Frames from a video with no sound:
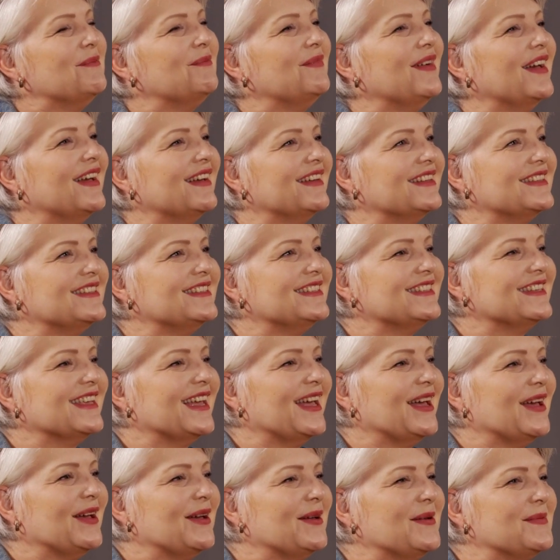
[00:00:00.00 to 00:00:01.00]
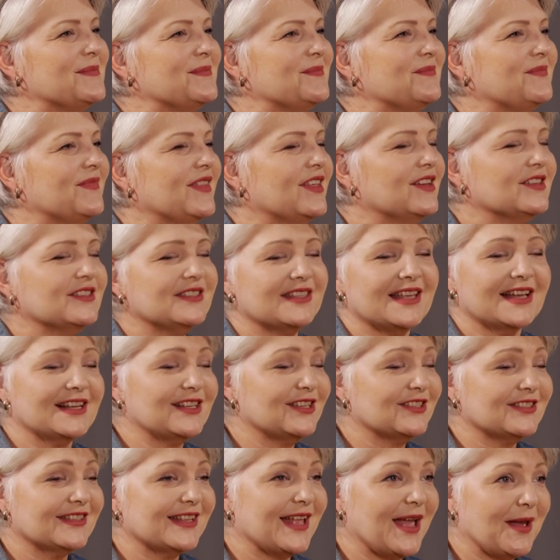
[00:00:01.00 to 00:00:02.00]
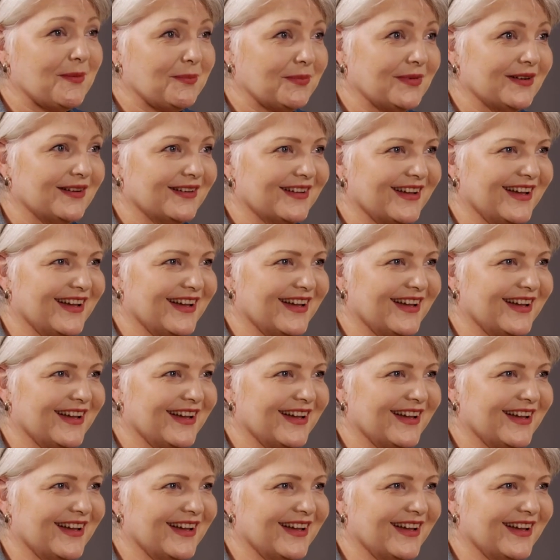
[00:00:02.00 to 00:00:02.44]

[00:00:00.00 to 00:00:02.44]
But that doesn't happen,